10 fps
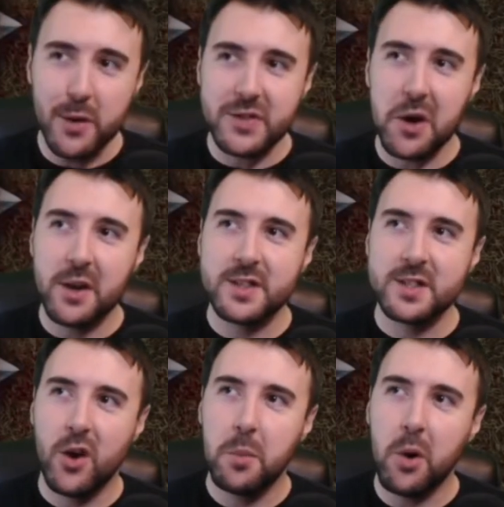Those are
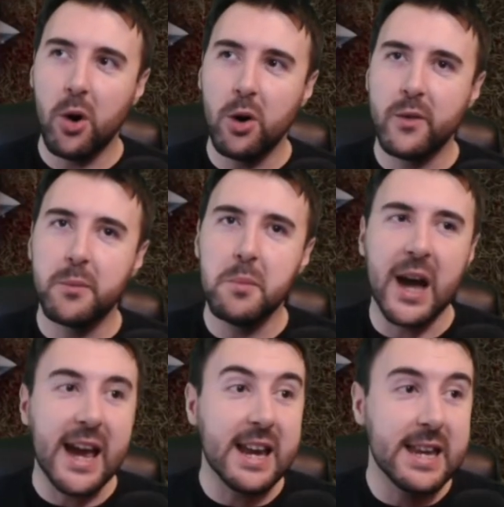some of
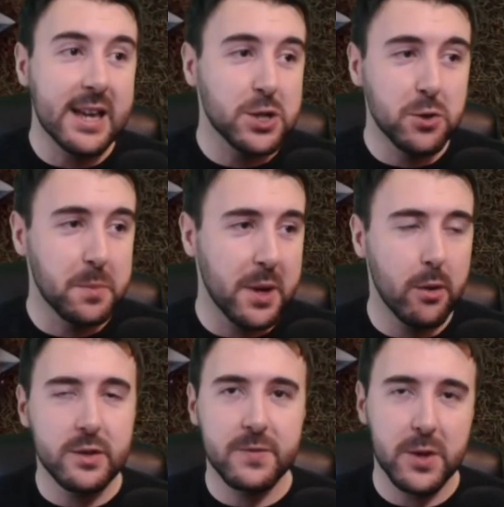my initial
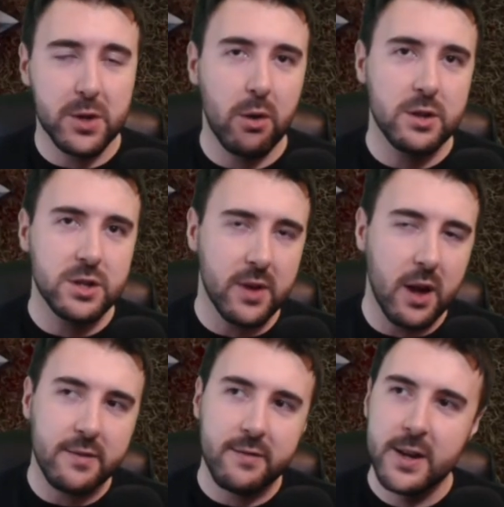builds for the College of
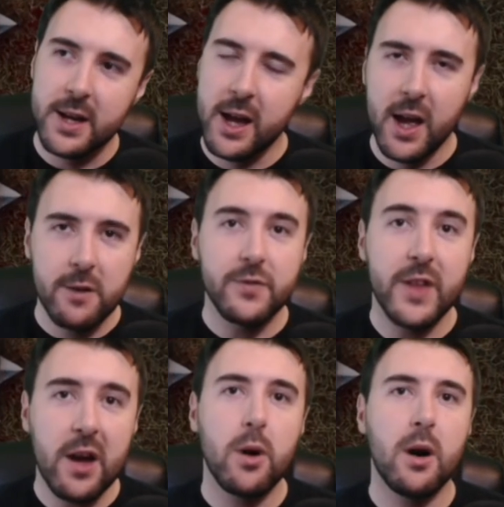Life.
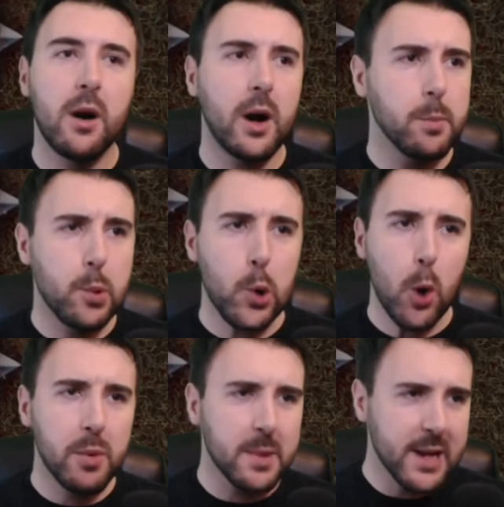There are
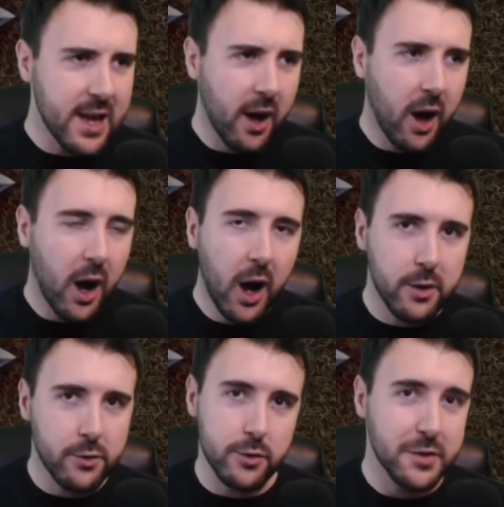probably
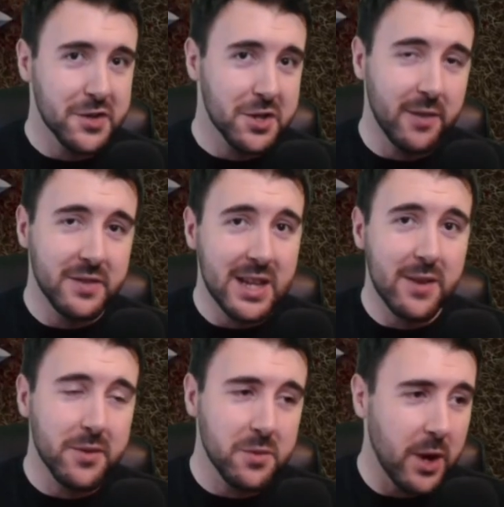hundreds of
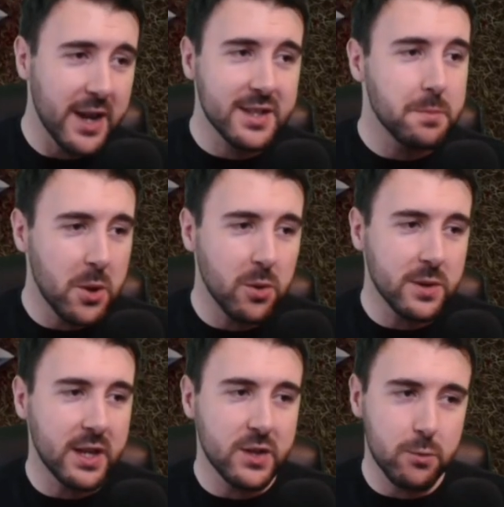different ways to
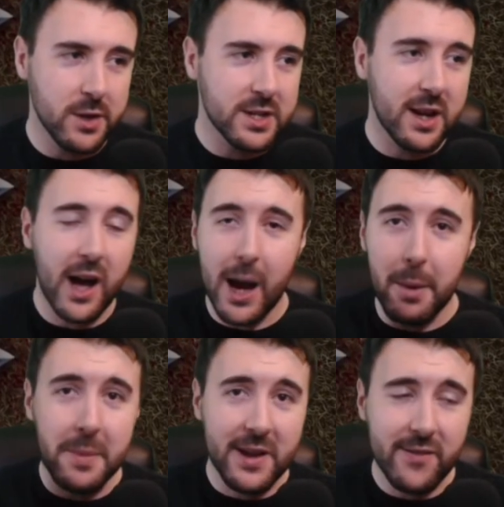build this roster.
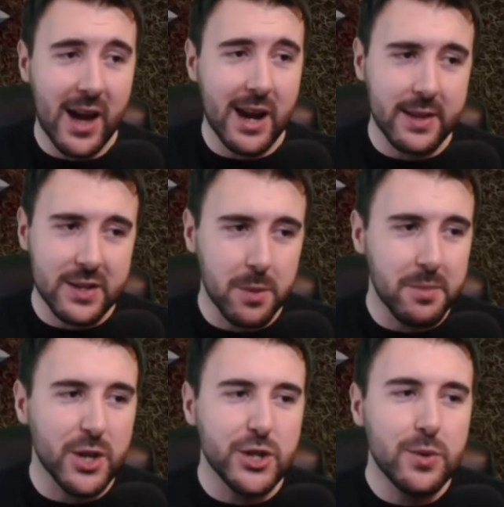I'm a big fan of this
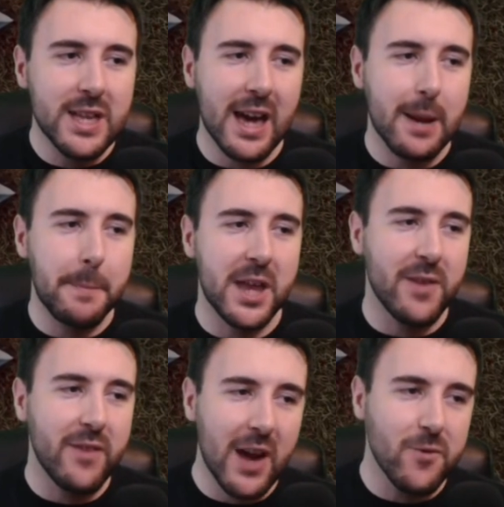one because you get a
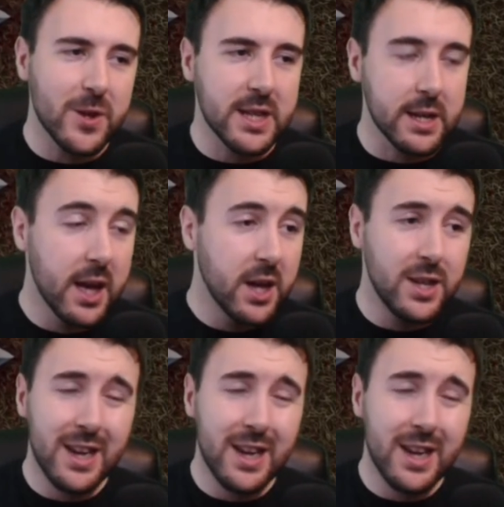bit of everything.